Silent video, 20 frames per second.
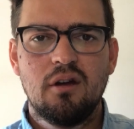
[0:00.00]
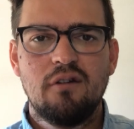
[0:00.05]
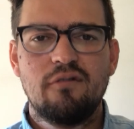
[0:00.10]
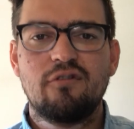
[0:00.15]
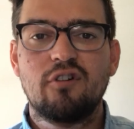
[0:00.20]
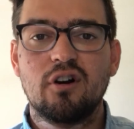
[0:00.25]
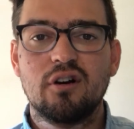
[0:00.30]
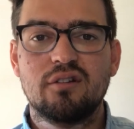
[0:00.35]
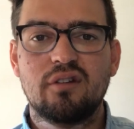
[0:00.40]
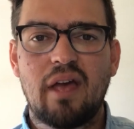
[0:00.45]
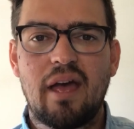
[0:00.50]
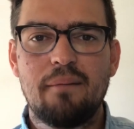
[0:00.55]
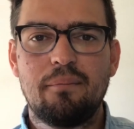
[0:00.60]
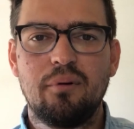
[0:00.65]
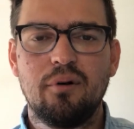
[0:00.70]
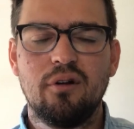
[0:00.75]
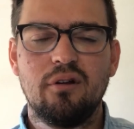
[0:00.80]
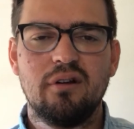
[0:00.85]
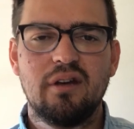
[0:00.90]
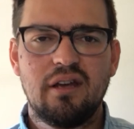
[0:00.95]
For
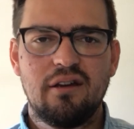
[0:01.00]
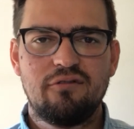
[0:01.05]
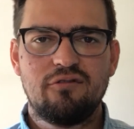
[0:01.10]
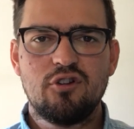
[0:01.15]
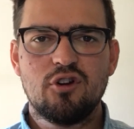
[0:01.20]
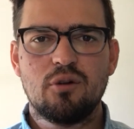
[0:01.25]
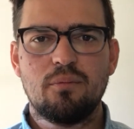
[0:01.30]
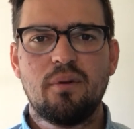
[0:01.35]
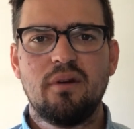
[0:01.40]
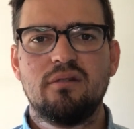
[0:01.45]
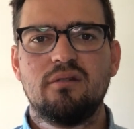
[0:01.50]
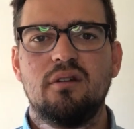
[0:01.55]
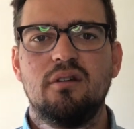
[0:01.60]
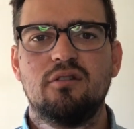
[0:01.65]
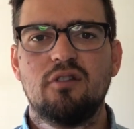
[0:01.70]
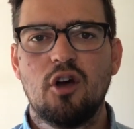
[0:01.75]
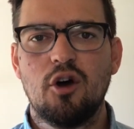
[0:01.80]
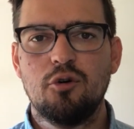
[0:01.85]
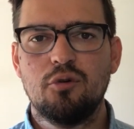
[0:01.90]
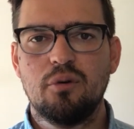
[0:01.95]
example, if your business
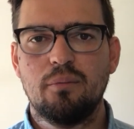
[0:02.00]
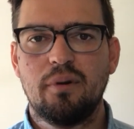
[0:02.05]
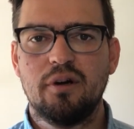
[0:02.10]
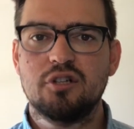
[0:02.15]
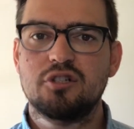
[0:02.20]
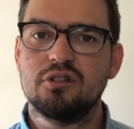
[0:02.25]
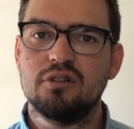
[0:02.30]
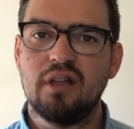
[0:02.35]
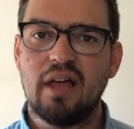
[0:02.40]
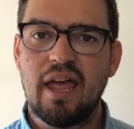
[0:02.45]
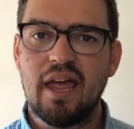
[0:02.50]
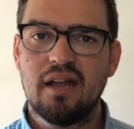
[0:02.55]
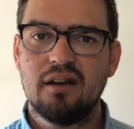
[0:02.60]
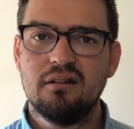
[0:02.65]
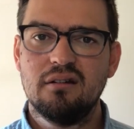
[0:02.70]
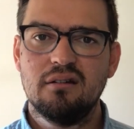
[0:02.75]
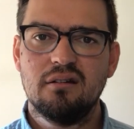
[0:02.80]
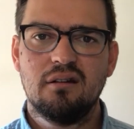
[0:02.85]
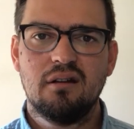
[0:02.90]
owned a bunch of land